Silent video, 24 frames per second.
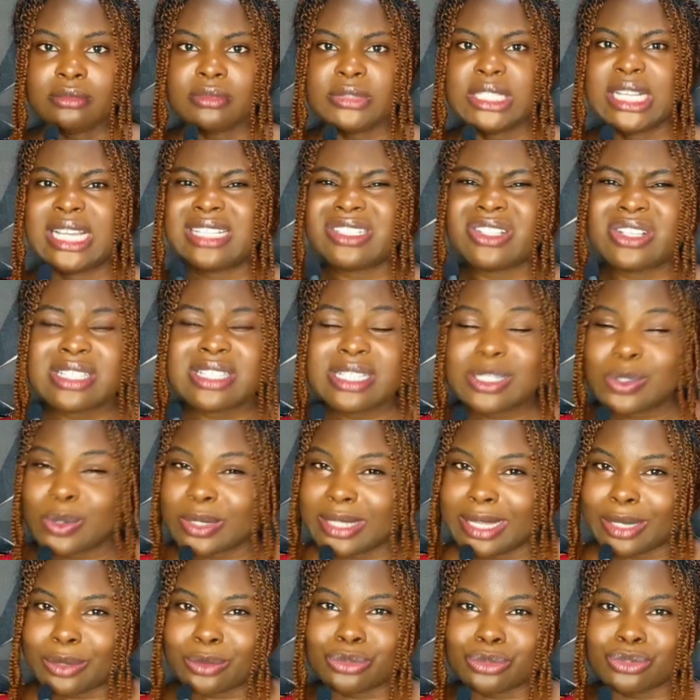I just did what
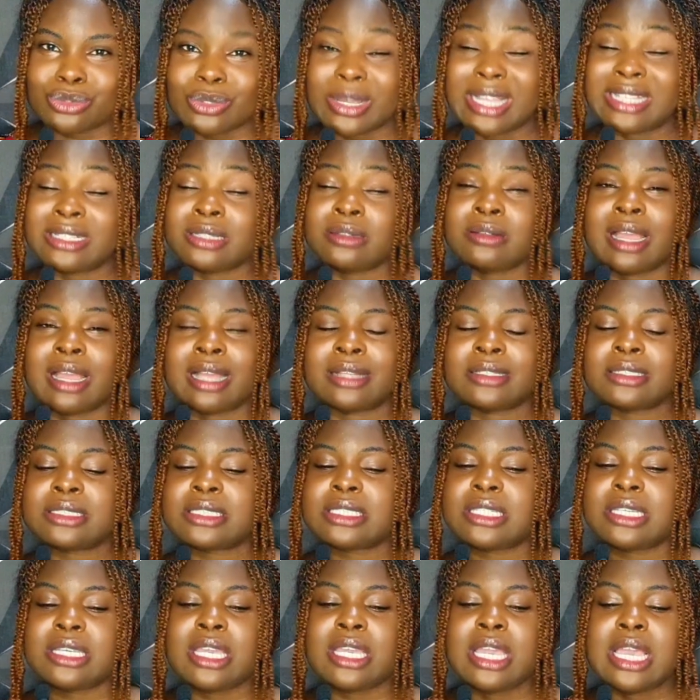I could do, and
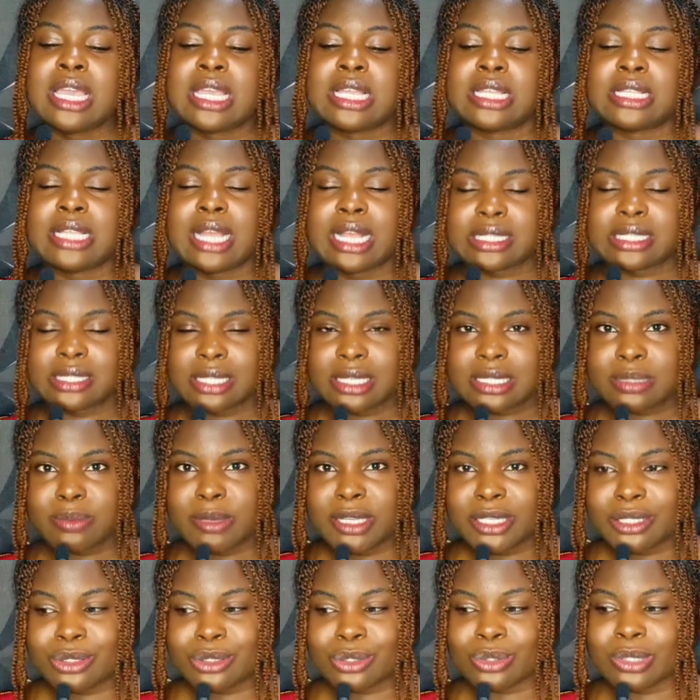the
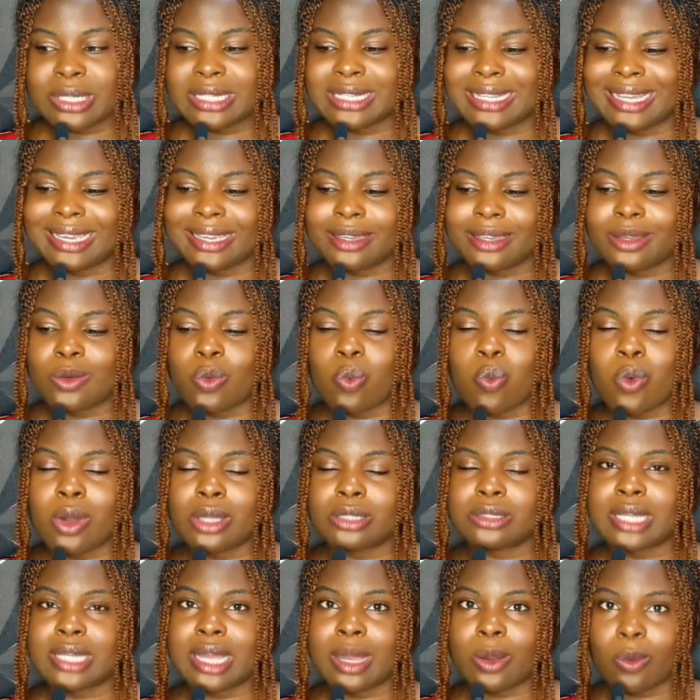assessment took like
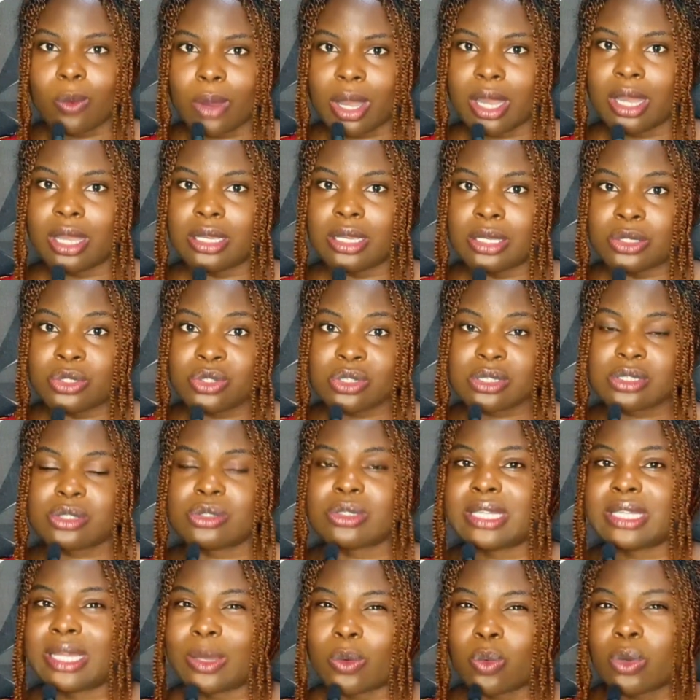1 hour. It just
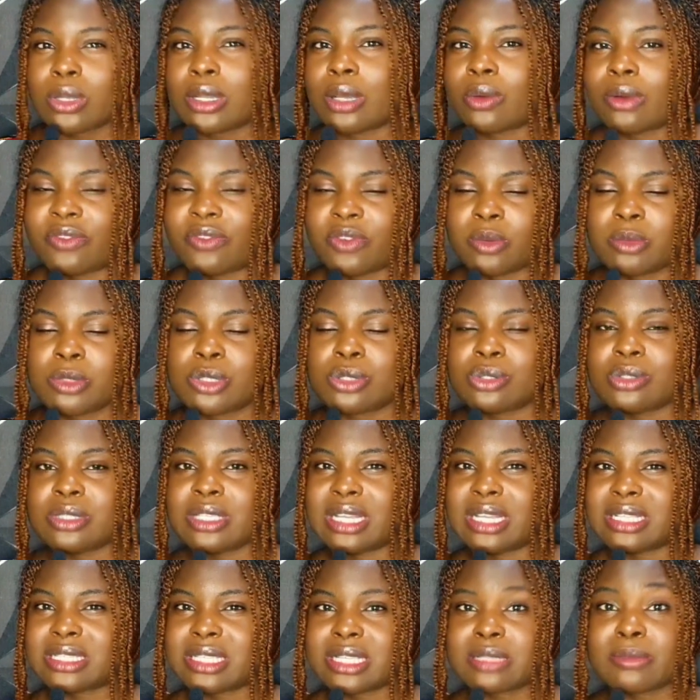took like 1 hour for me to do
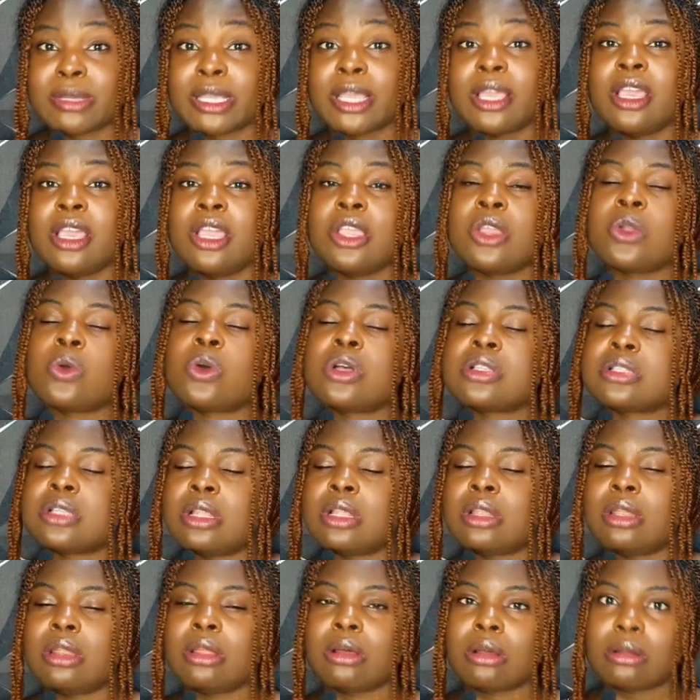the assessment. It was a
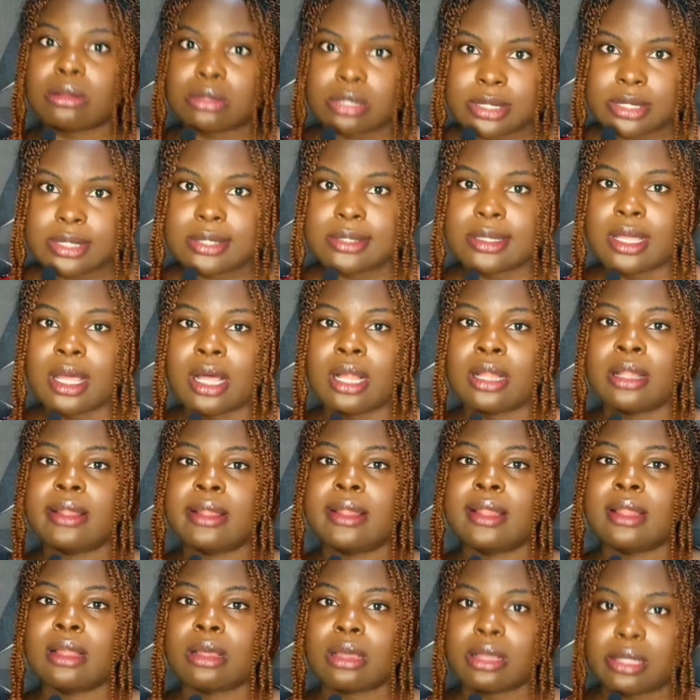lot, a
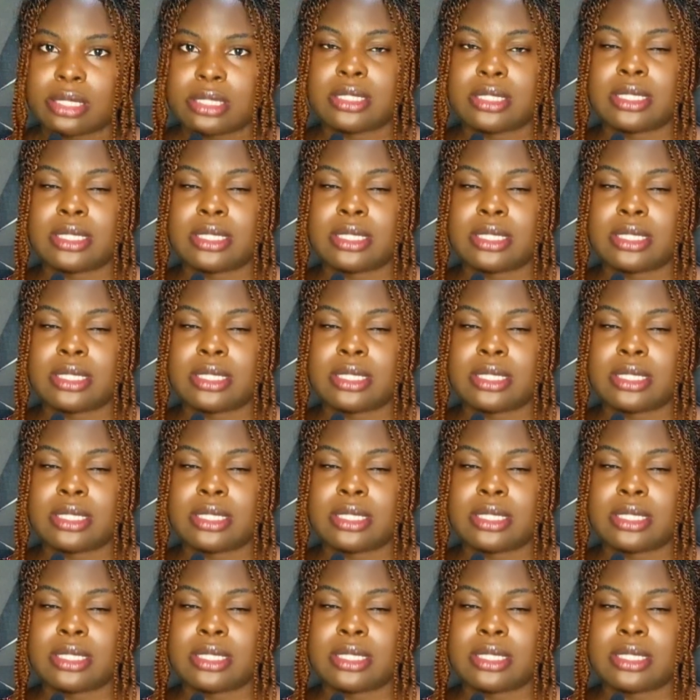lot.